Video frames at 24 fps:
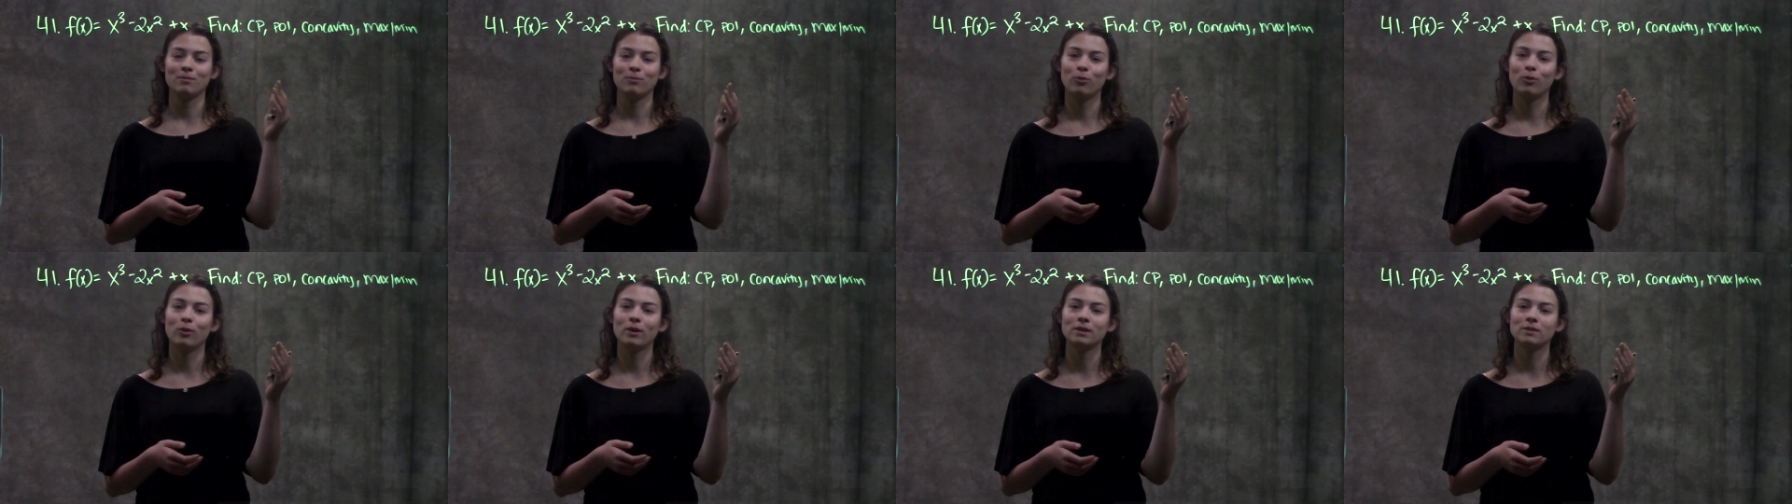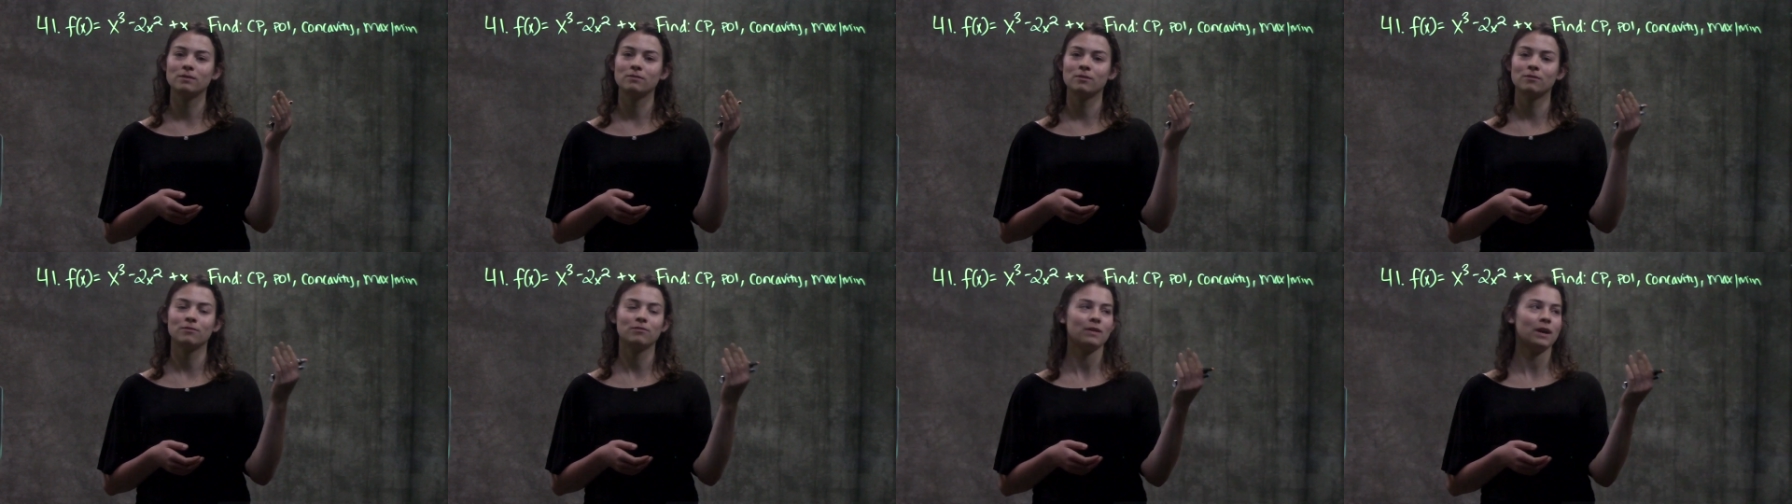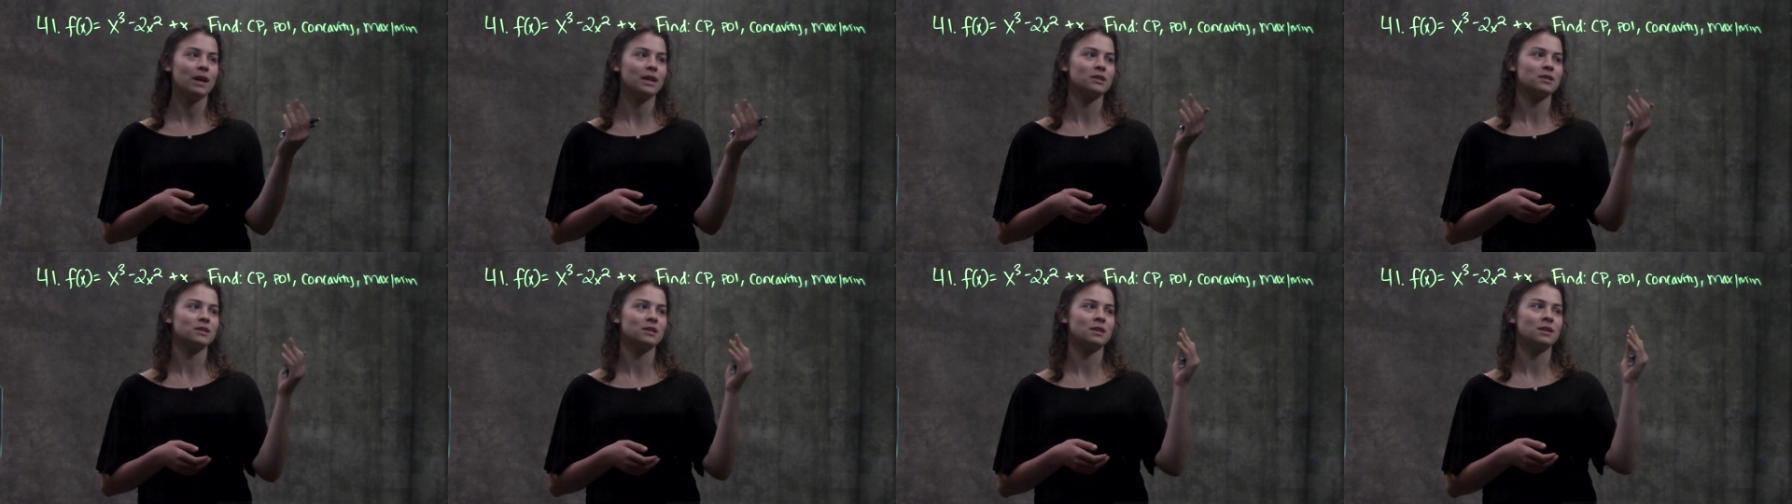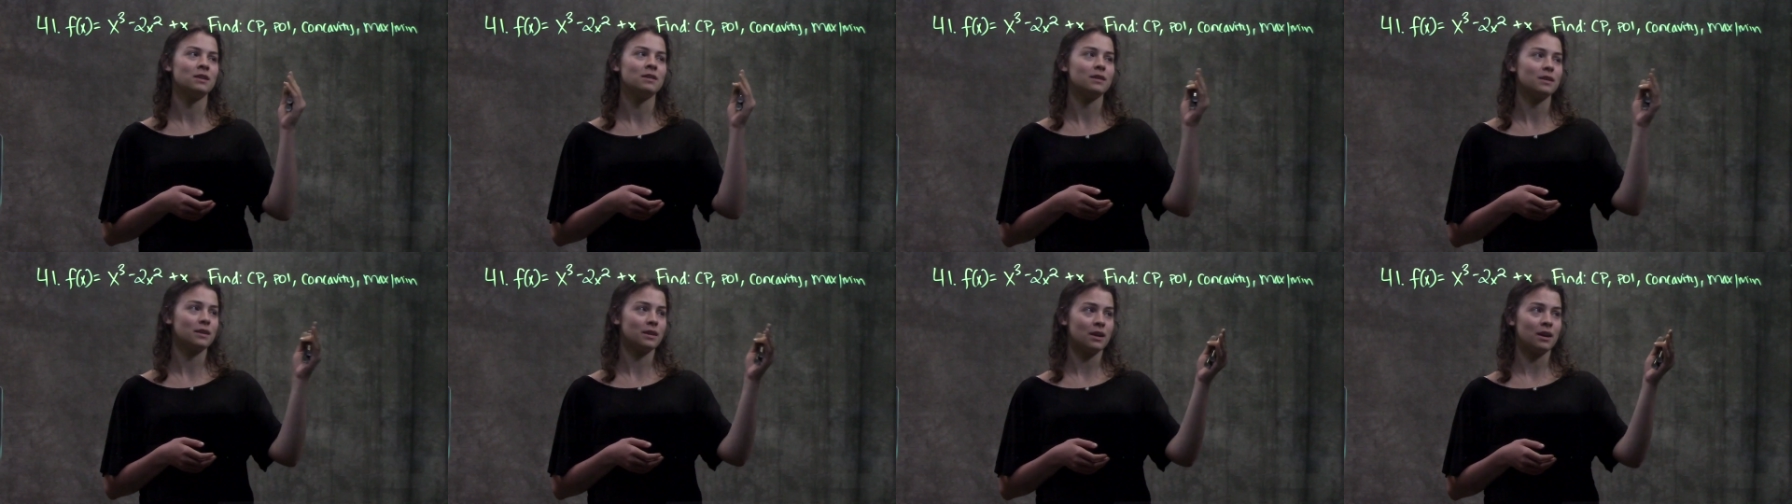points of inflection,
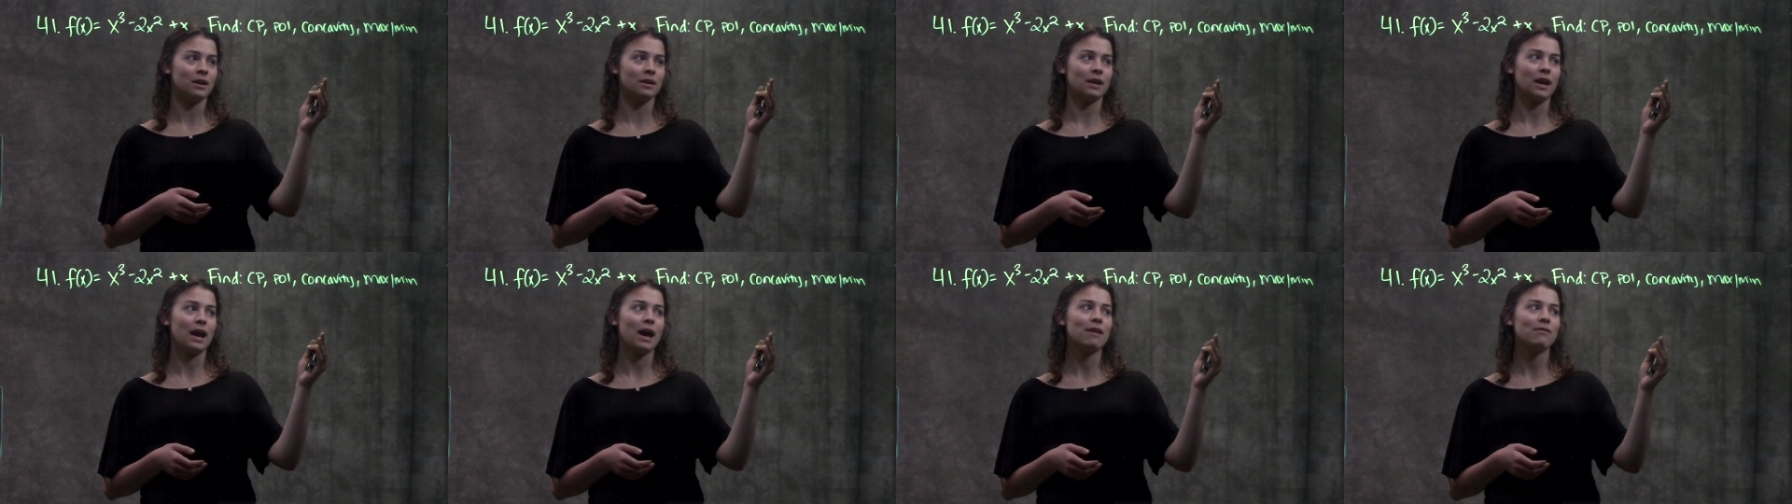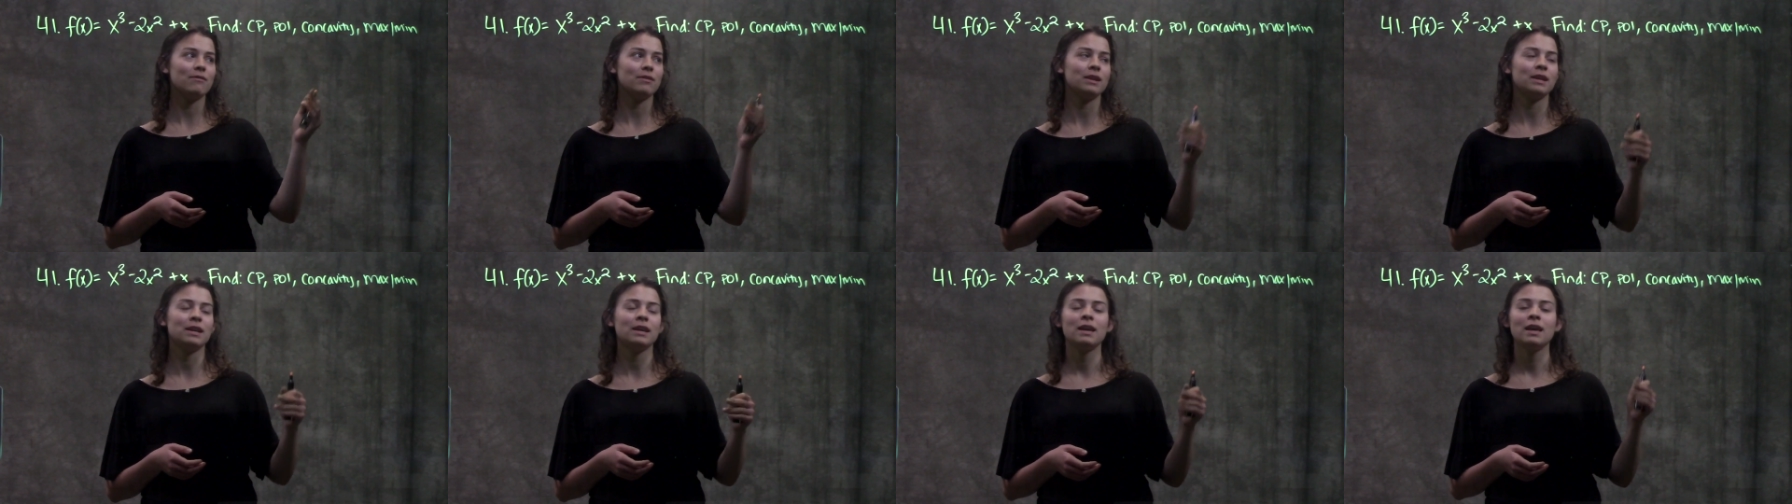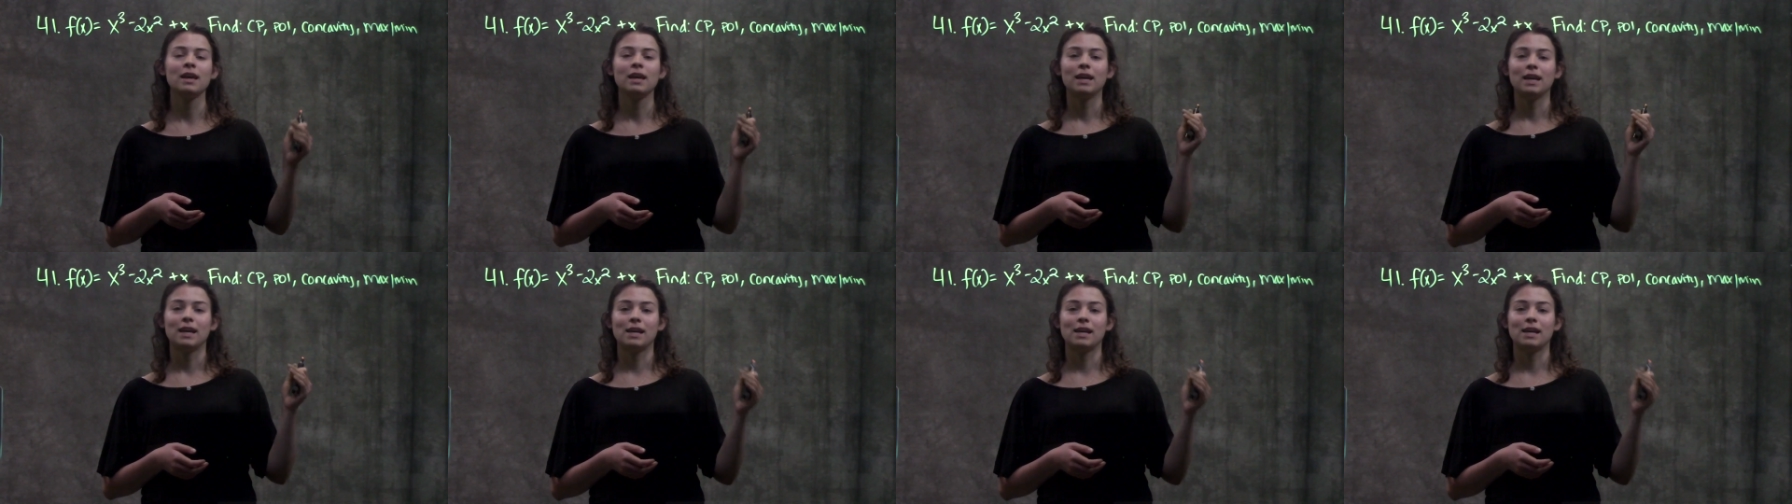the concavity,